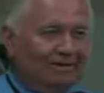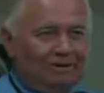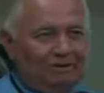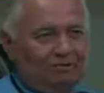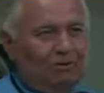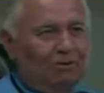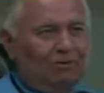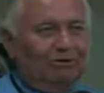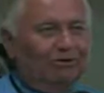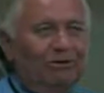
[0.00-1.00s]
Because
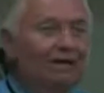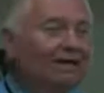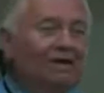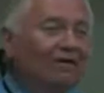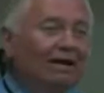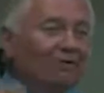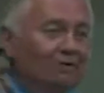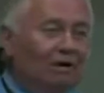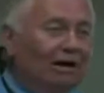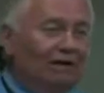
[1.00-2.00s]
rhodium is unique and only
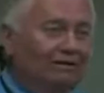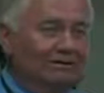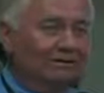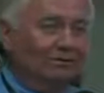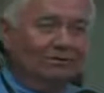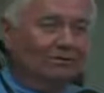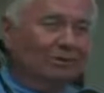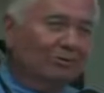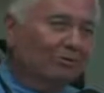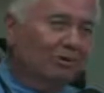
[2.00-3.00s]
has one isotope, it's
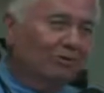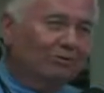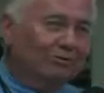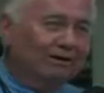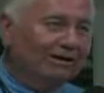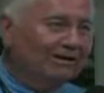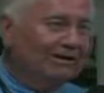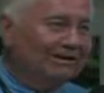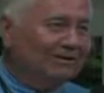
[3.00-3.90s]
rhodium 103.